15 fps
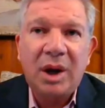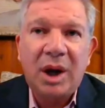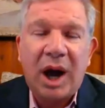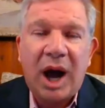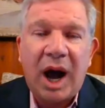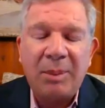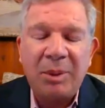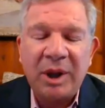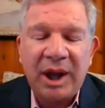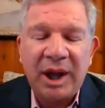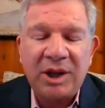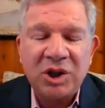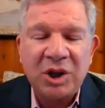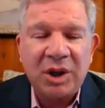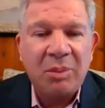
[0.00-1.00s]

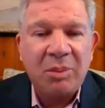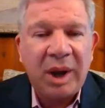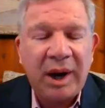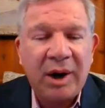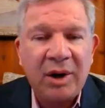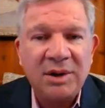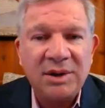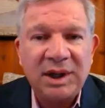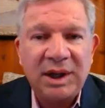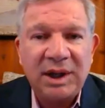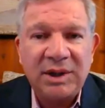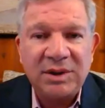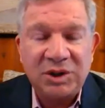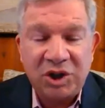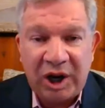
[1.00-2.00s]
obligation of the parents
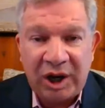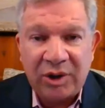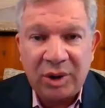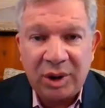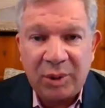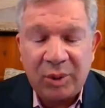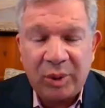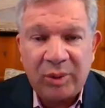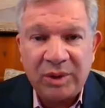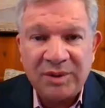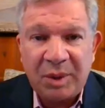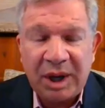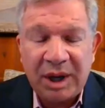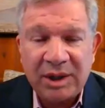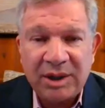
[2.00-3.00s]
is generally with
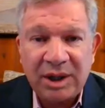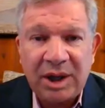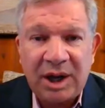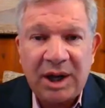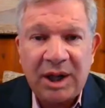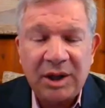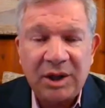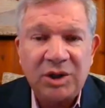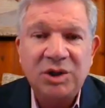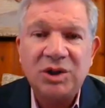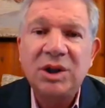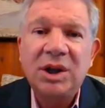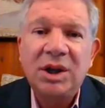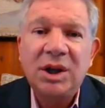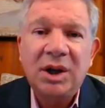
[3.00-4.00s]
respect to college,
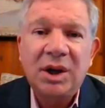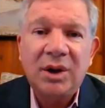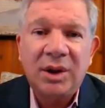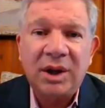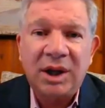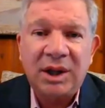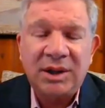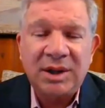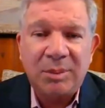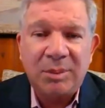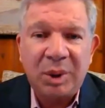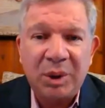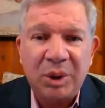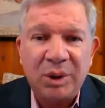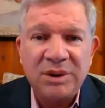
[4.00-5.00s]
the
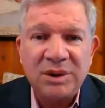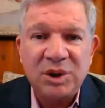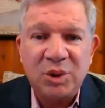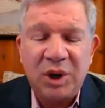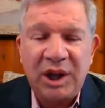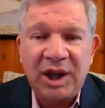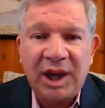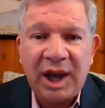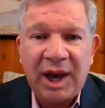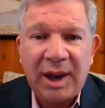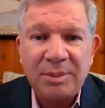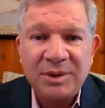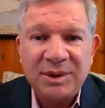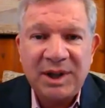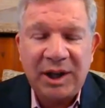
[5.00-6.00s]
typical SUNY
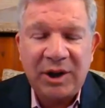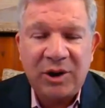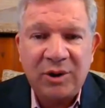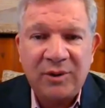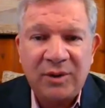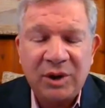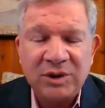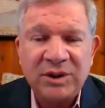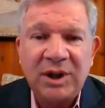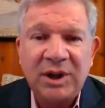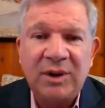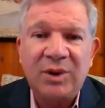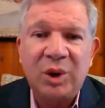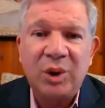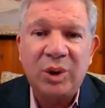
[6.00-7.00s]
cap, State University
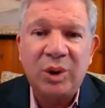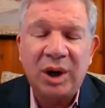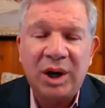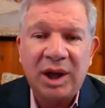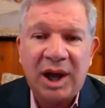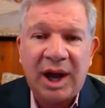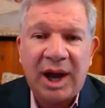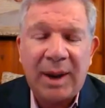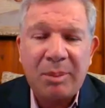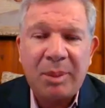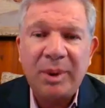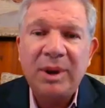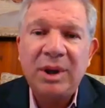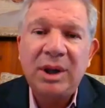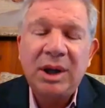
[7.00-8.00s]
of New York cap,
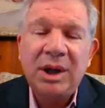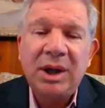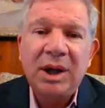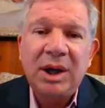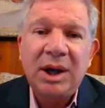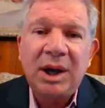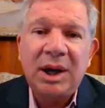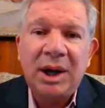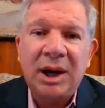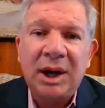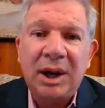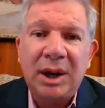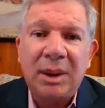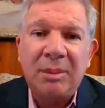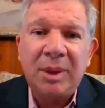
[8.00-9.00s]

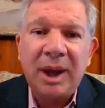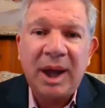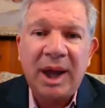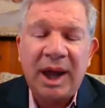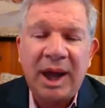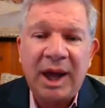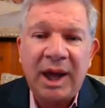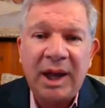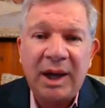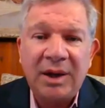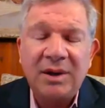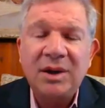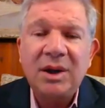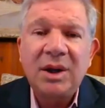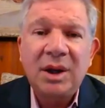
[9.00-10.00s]

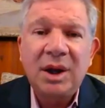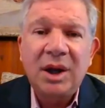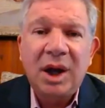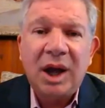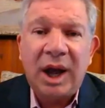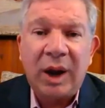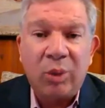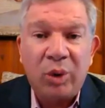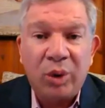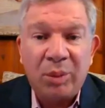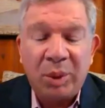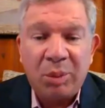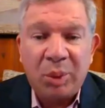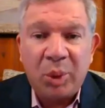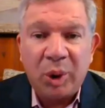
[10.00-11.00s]
and a room
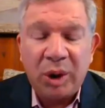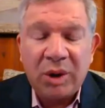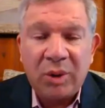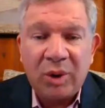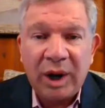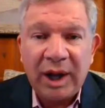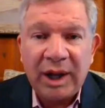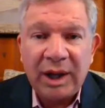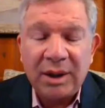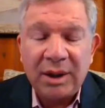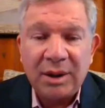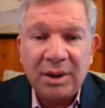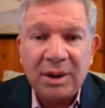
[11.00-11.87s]
and board credit,